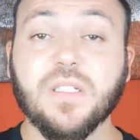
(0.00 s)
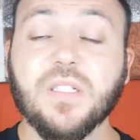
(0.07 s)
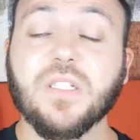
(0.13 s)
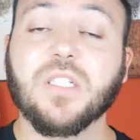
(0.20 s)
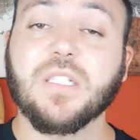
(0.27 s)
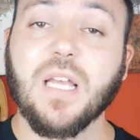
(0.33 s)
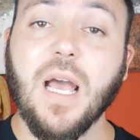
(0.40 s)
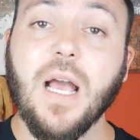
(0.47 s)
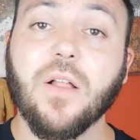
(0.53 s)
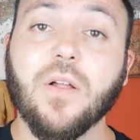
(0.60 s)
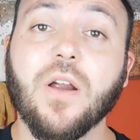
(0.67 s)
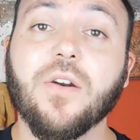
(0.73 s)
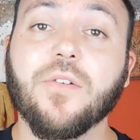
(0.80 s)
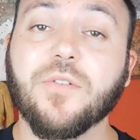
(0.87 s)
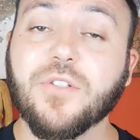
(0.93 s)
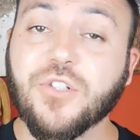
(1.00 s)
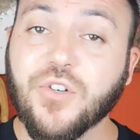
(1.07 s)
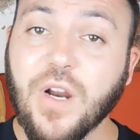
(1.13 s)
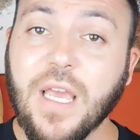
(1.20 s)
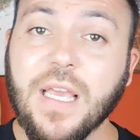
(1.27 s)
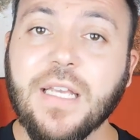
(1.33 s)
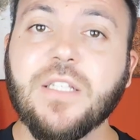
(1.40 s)
this style are
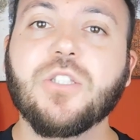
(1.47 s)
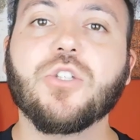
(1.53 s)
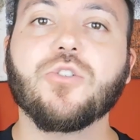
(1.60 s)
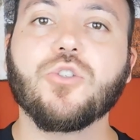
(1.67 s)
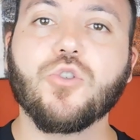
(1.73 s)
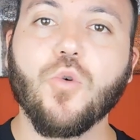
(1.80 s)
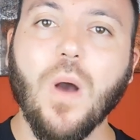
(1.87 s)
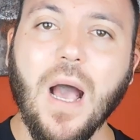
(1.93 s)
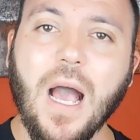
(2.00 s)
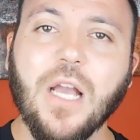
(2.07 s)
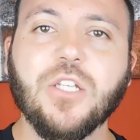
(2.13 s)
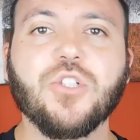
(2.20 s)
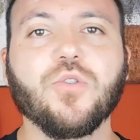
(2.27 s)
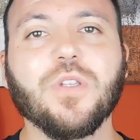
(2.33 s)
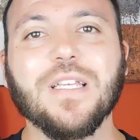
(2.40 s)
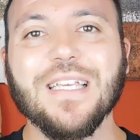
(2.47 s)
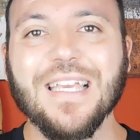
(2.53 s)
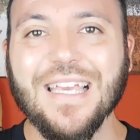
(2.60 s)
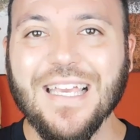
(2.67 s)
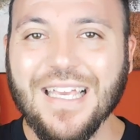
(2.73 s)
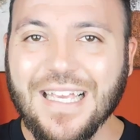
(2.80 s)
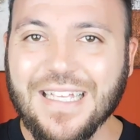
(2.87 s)
trained to actually
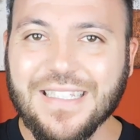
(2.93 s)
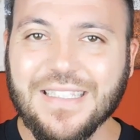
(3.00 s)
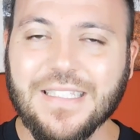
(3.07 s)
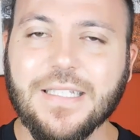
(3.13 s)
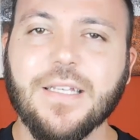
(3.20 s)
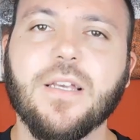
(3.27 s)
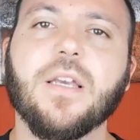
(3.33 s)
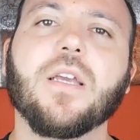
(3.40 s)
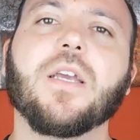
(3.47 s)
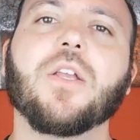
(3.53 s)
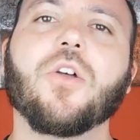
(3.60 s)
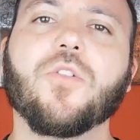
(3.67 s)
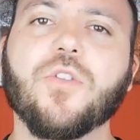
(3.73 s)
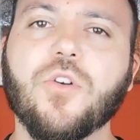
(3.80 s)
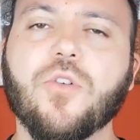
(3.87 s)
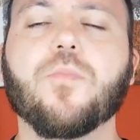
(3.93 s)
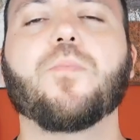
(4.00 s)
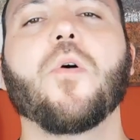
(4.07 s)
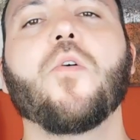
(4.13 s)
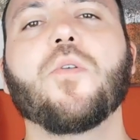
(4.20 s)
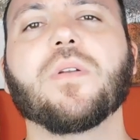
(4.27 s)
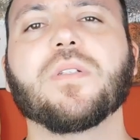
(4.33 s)
hit, you know, their
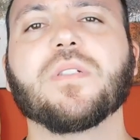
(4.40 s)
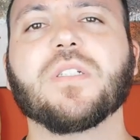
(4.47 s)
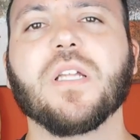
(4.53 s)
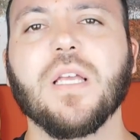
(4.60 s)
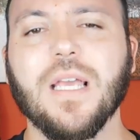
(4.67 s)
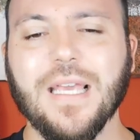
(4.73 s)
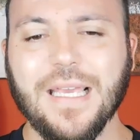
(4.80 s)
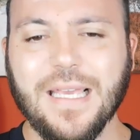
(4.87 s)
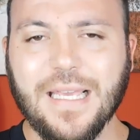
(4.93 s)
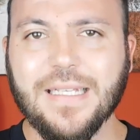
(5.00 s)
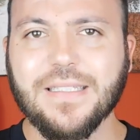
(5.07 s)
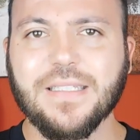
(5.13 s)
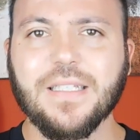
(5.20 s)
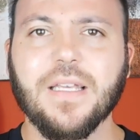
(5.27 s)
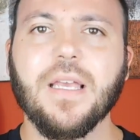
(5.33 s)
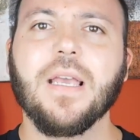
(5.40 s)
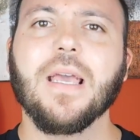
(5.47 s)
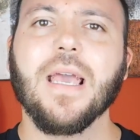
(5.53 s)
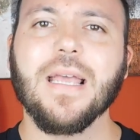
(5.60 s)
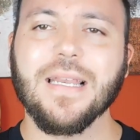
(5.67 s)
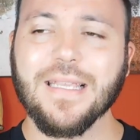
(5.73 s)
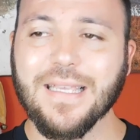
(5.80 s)
opponents, hit
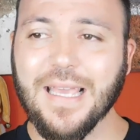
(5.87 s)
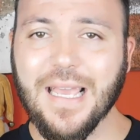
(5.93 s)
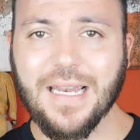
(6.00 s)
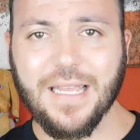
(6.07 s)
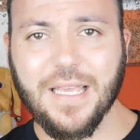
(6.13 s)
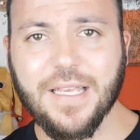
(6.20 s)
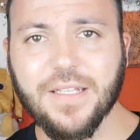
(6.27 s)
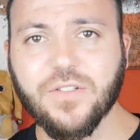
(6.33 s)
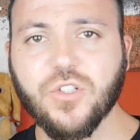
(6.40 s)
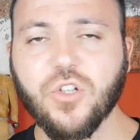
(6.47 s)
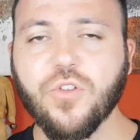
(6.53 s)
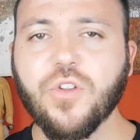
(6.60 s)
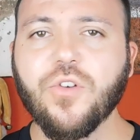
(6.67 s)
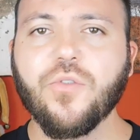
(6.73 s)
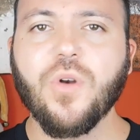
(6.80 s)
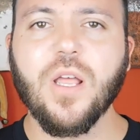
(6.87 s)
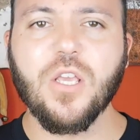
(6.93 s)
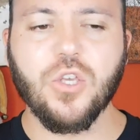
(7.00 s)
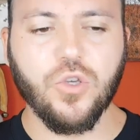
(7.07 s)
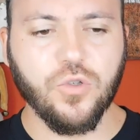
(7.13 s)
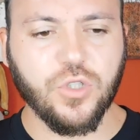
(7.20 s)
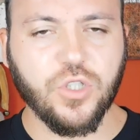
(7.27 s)
and get hit. So they're
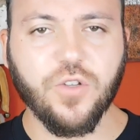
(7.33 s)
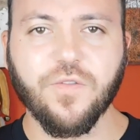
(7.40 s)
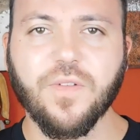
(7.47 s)
like used to